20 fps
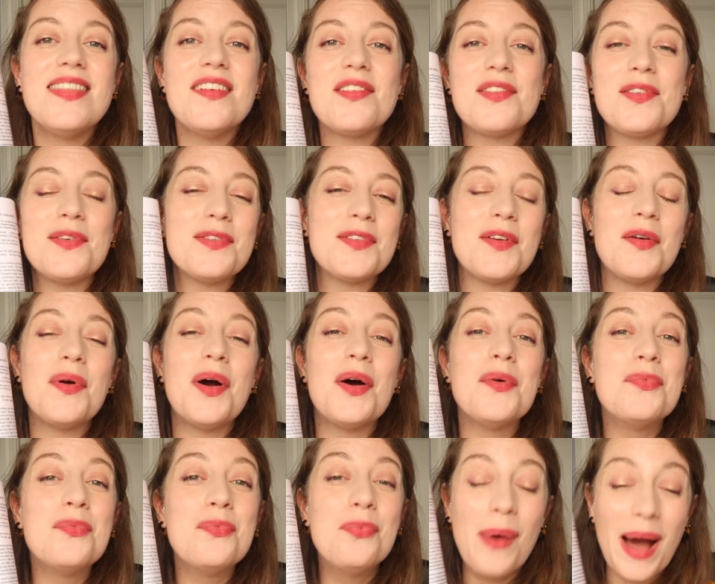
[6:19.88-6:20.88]
There's also
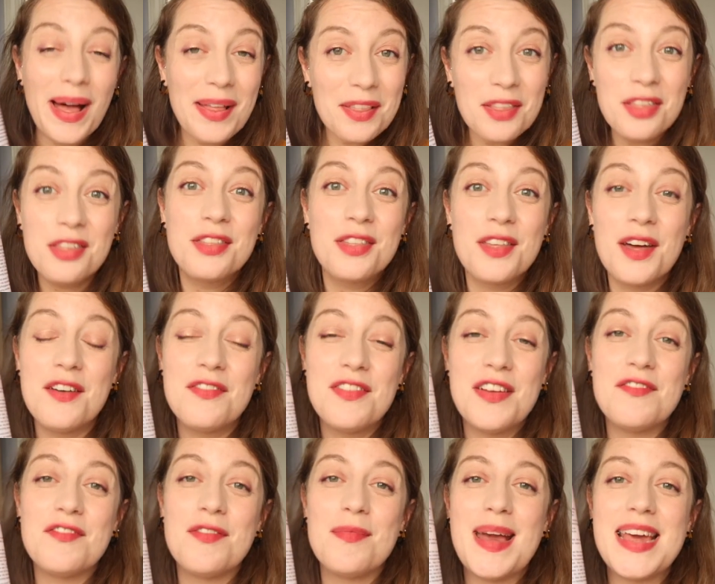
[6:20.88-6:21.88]
a wealth of
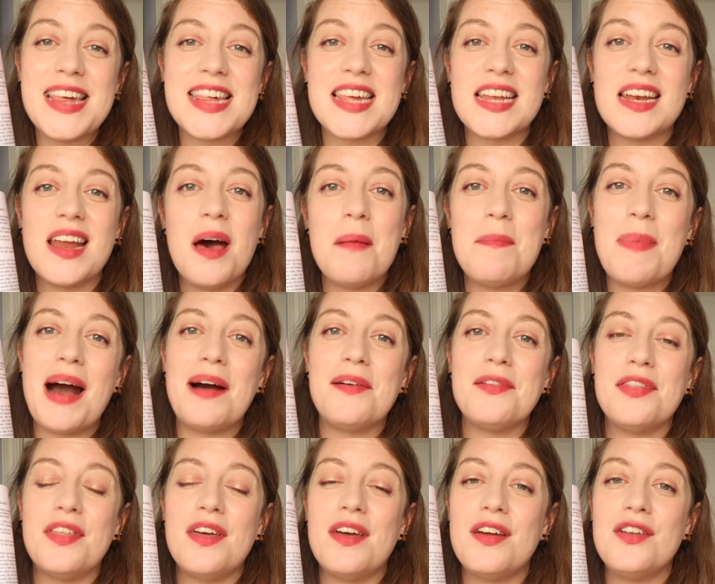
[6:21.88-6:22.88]
information
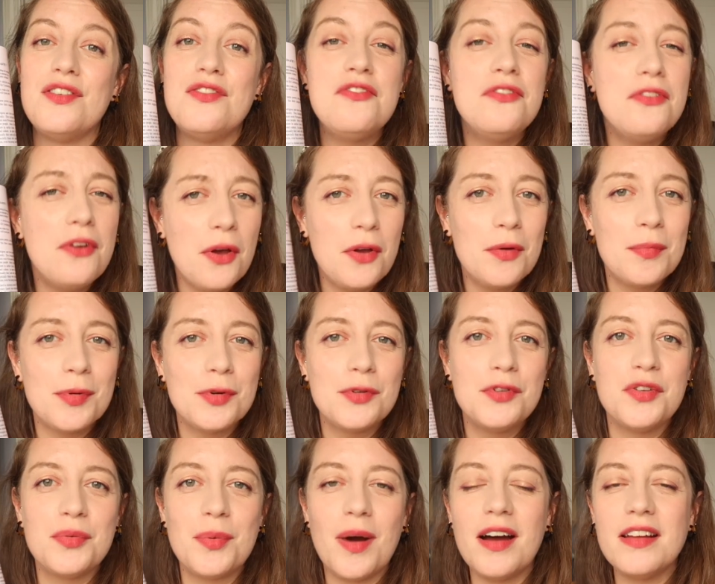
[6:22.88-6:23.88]
about the noble
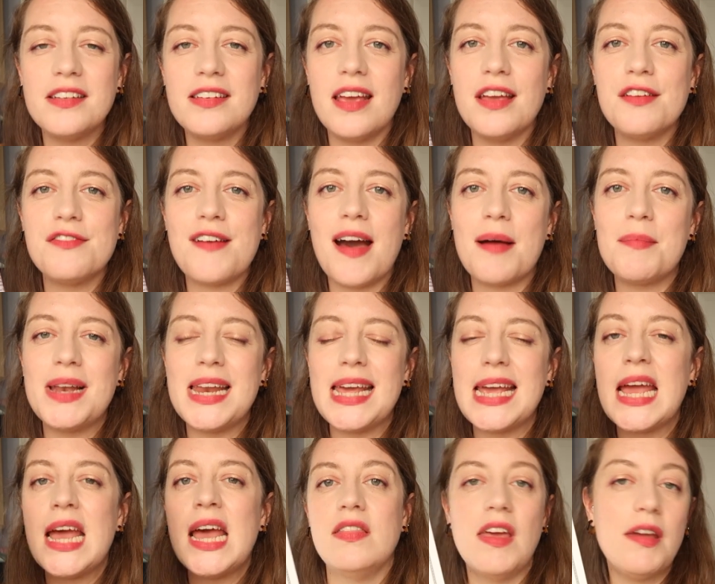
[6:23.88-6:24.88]
Duarte
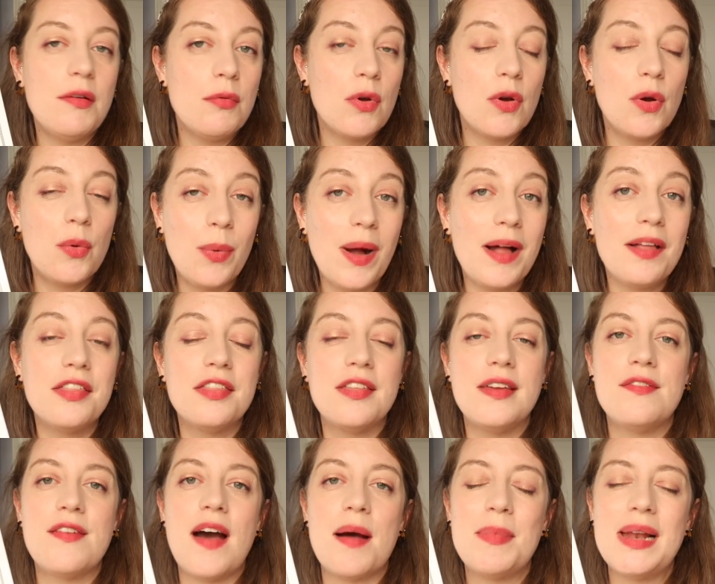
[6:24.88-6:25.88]
family. They were a
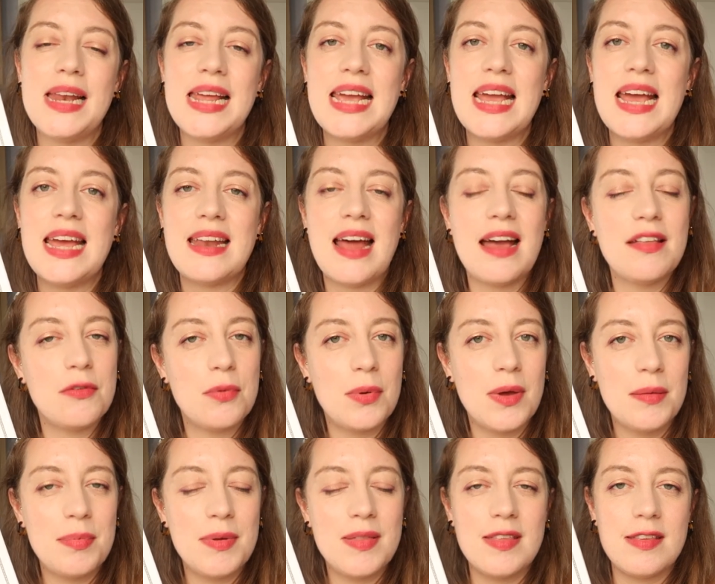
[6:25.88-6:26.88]
wealthy family in
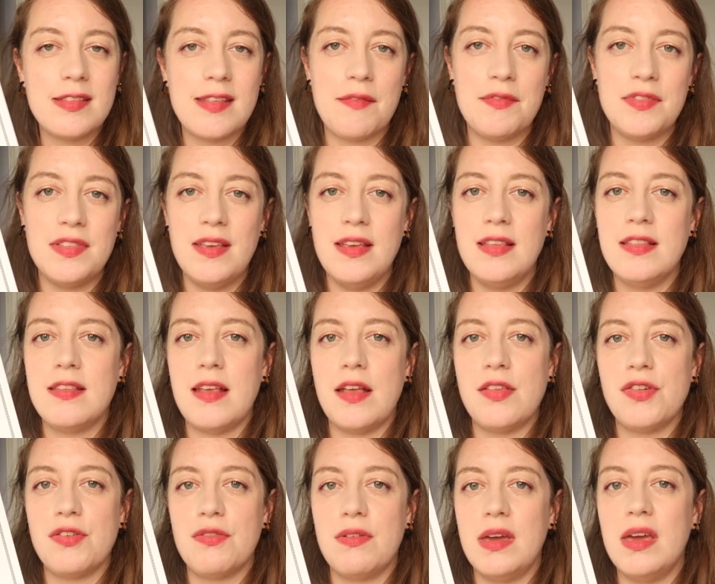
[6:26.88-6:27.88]
Antwerp in the 17th
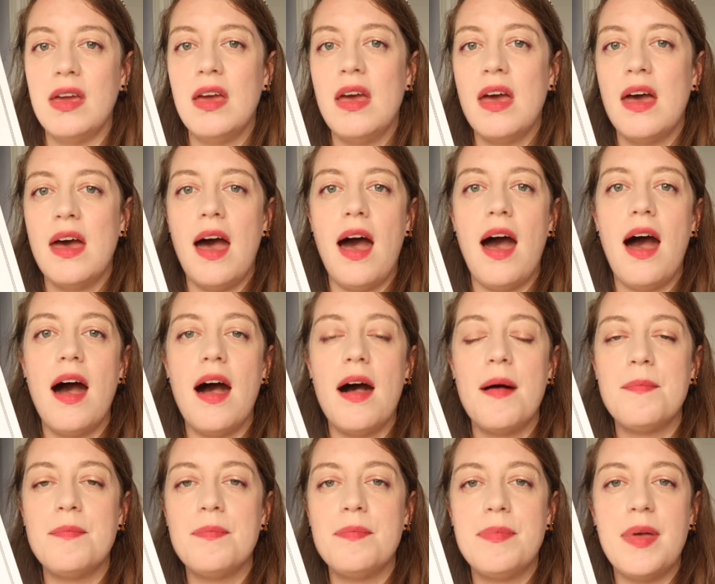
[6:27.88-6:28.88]
century,
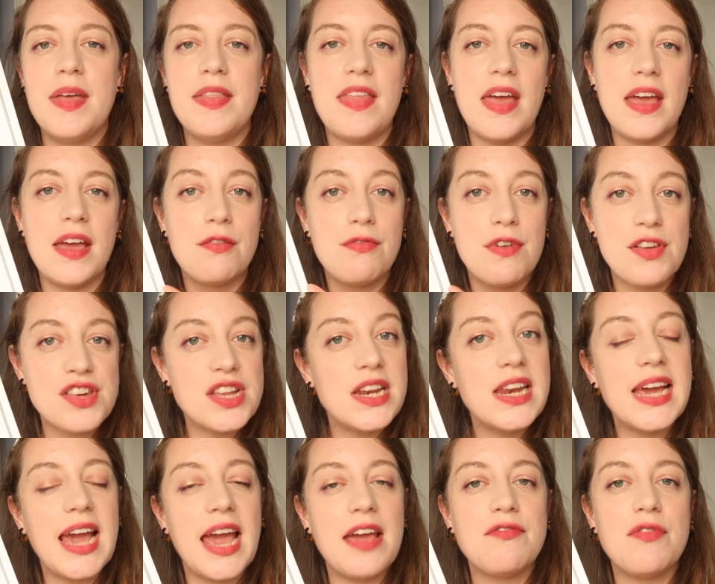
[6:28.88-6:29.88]
but they
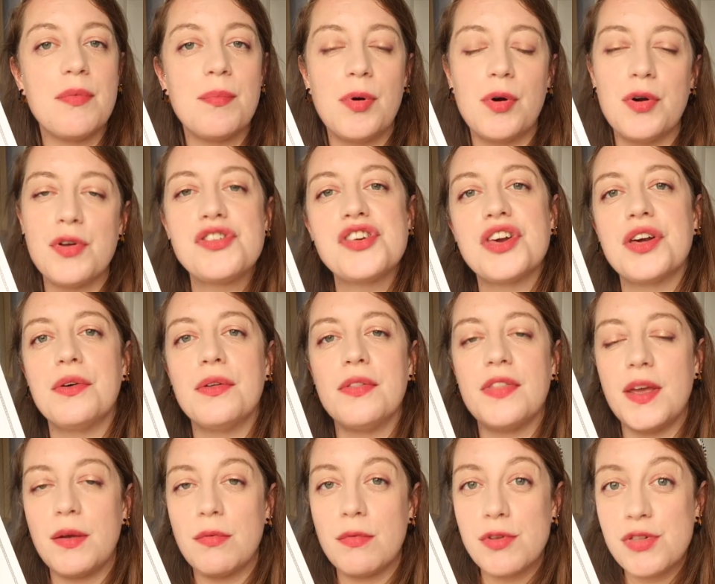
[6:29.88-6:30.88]
originally came from Portugal.
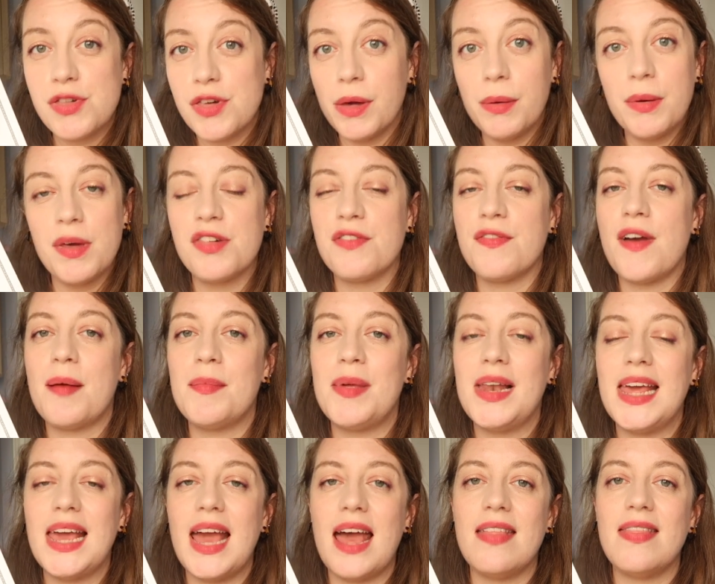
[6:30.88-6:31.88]
They were a Jewish
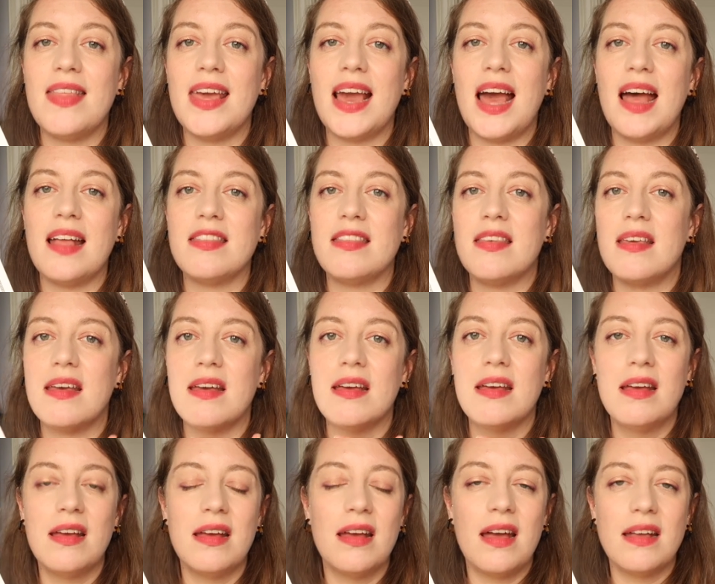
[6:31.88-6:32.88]
family and they had to
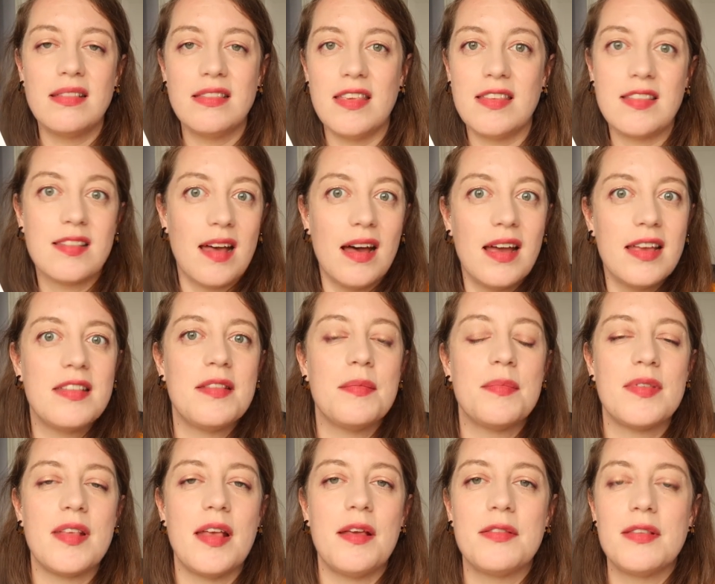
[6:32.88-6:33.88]
disguise
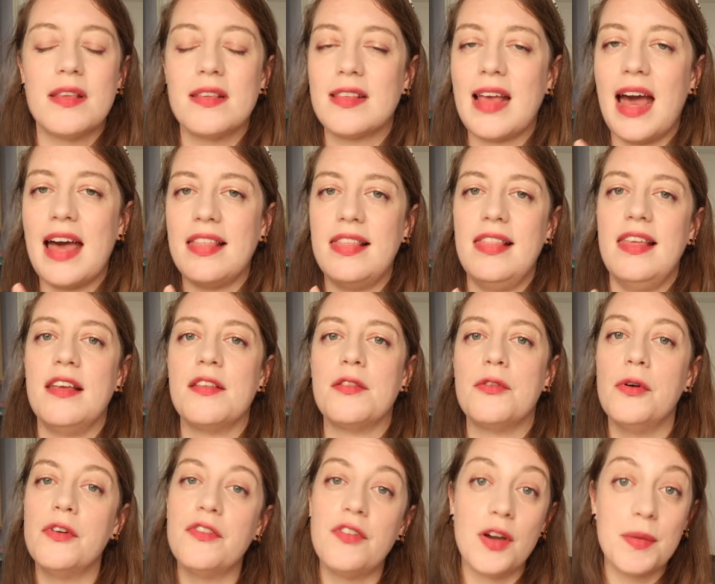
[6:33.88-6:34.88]
themselves as Catholics
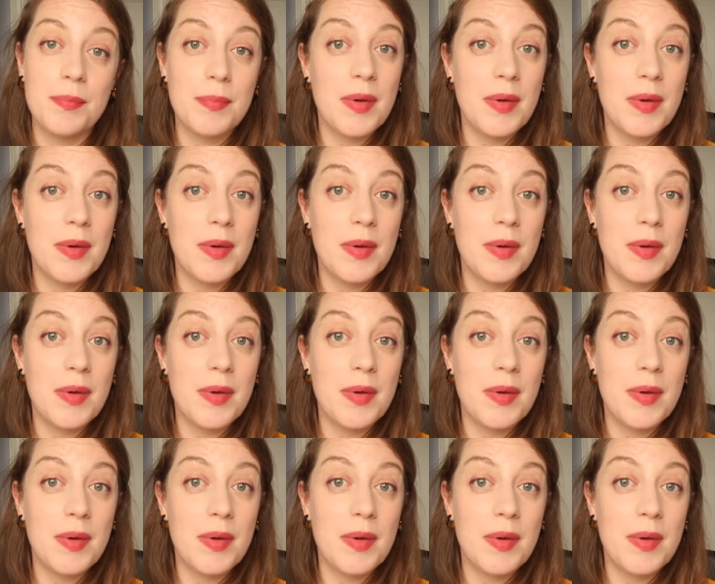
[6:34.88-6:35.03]
to avoid